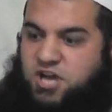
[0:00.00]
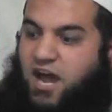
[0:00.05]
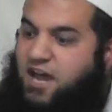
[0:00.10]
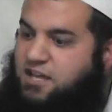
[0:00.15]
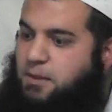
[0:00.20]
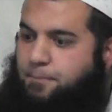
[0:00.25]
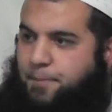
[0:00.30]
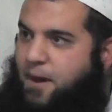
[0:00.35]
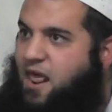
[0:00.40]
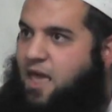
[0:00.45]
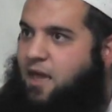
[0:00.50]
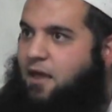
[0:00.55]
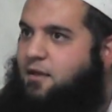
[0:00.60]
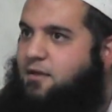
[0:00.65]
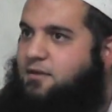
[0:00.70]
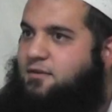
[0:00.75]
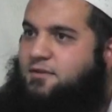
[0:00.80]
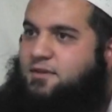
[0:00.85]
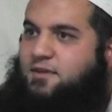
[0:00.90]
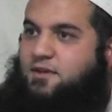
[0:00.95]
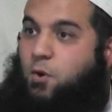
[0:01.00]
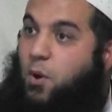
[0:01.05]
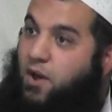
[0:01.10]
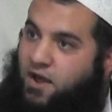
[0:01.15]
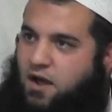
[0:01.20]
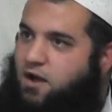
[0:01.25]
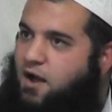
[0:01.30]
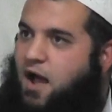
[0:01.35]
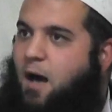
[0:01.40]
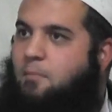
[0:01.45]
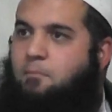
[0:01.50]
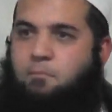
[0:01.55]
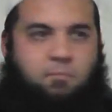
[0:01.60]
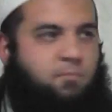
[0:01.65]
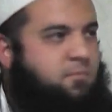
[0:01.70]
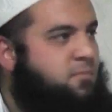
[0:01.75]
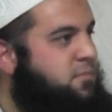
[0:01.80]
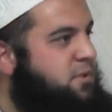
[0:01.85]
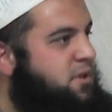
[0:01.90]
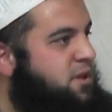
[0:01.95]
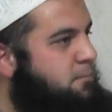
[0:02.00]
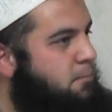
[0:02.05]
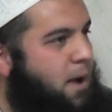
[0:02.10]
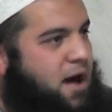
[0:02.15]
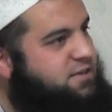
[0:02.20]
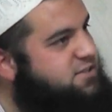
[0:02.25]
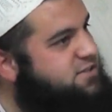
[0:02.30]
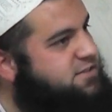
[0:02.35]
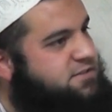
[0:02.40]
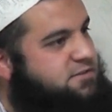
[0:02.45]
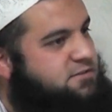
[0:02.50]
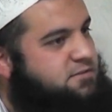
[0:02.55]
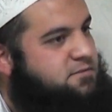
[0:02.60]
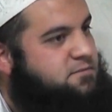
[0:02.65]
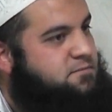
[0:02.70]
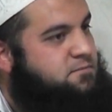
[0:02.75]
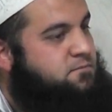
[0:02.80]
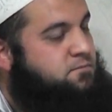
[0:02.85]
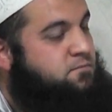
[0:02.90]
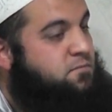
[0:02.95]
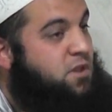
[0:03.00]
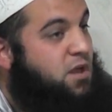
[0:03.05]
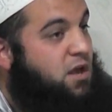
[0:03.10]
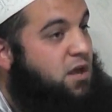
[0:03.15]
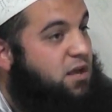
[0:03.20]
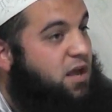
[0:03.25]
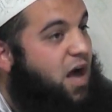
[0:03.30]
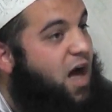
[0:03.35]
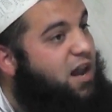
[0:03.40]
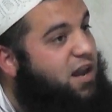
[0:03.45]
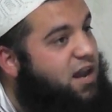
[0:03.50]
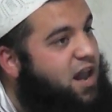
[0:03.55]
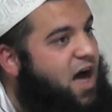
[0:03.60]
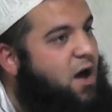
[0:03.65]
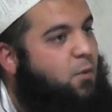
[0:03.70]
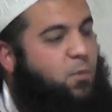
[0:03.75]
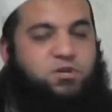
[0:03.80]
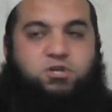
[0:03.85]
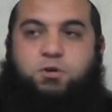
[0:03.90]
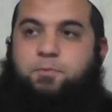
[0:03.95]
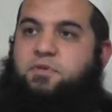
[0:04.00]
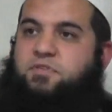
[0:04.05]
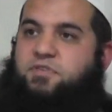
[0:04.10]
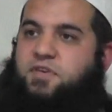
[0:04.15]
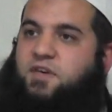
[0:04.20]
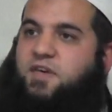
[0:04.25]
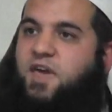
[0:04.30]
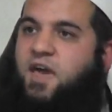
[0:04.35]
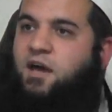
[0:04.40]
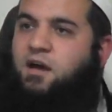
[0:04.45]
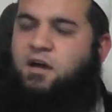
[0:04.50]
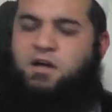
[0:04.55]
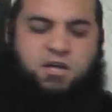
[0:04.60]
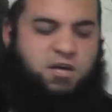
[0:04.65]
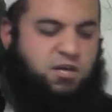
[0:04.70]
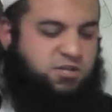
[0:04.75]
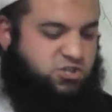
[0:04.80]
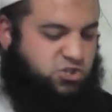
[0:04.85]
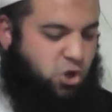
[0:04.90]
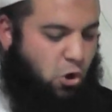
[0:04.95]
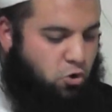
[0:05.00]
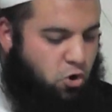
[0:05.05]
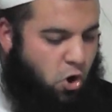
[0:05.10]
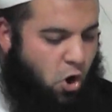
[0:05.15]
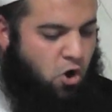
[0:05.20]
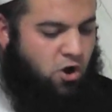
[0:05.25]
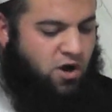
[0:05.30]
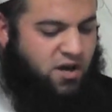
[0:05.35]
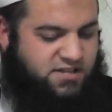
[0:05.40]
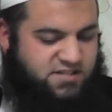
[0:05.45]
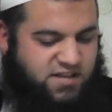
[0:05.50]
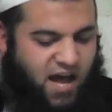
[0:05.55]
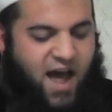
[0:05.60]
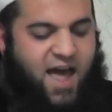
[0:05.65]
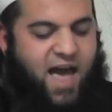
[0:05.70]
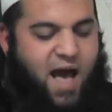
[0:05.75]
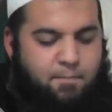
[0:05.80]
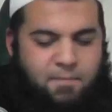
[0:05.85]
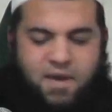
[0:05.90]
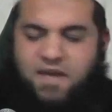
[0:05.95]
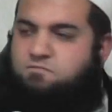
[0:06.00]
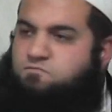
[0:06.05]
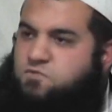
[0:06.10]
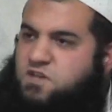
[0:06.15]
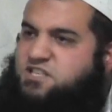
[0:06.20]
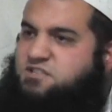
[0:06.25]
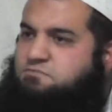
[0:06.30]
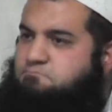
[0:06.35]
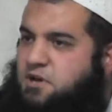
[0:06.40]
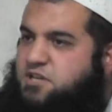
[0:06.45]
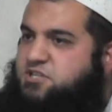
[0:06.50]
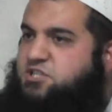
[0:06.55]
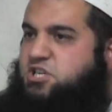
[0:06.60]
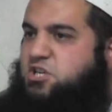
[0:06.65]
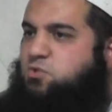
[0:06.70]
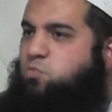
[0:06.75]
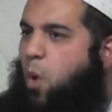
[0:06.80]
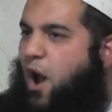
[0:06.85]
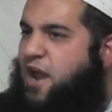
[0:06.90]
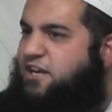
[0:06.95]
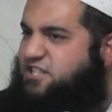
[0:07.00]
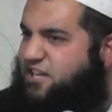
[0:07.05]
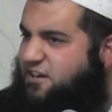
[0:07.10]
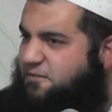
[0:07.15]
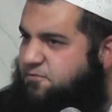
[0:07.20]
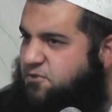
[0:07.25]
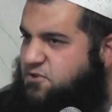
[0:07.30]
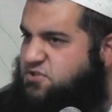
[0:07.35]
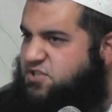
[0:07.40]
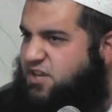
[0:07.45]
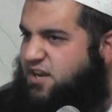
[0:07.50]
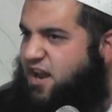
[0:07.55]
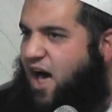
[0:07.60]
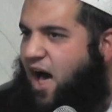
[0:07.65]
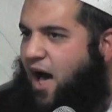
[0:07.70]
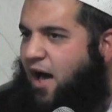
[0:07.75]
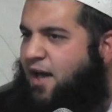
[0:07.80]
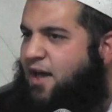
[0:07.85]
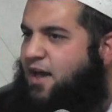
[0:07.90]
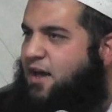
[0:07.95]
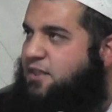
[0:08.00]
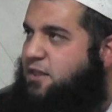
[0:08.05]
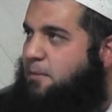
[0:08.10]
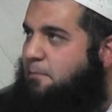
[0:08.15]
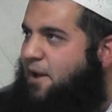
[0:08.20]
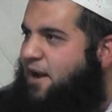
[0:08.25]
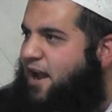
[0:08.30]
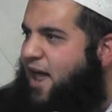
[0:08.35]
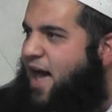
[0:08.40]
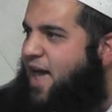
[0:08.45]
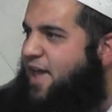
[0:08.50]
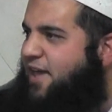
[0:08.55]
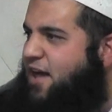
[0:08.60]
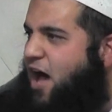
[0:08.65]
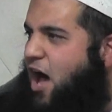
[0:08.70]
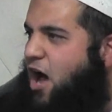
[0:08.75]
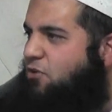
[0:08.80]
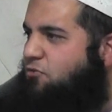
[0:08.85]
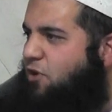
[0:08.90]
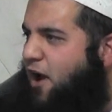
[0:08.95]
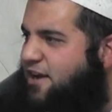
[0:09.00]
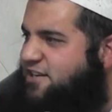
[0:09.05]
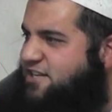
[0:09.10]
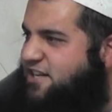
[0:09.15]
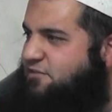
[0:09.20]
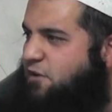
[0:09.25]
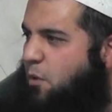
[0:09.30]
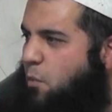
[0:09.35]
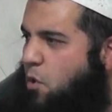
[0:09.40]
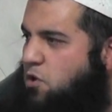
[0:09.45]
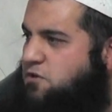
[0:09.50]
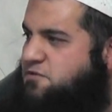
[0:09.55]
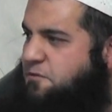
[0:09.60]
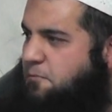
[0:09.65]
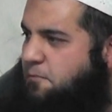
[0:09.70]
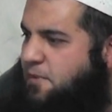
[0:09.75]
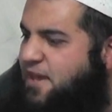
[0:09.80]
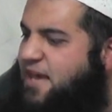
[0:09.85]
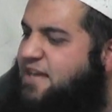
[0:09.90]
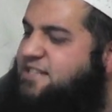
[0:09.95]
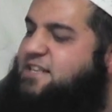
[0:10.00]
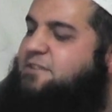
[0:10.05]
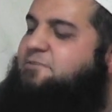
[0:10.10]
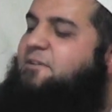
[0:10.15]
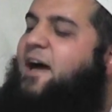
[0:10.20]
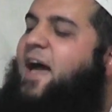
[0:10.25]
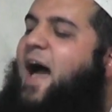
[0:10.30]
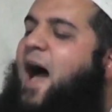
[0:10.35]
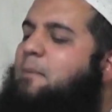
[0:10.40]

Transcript: Chahi to pare. Quick and come. Bas. Ya Allah, we should be thinking, so long as I am in this masjid waiting for salah, the malaika are writing reward for me as if